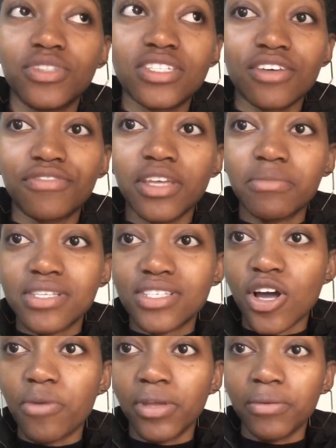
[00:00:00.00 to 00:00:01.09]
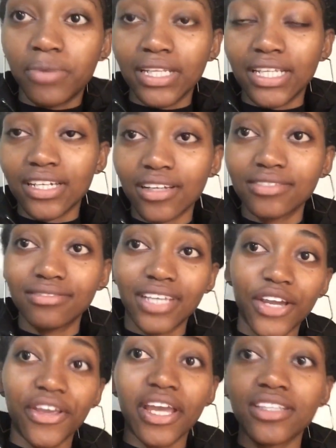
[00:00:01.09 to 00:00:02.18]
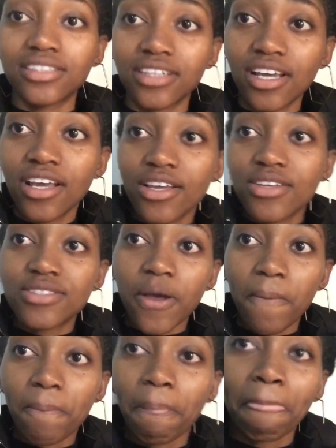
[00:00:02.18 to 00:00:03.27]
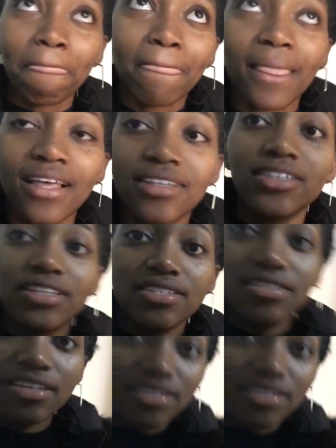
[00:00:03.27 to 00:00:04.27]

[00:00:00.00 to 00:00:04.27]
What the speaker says: stuff them is coming, but they're not here yet. So this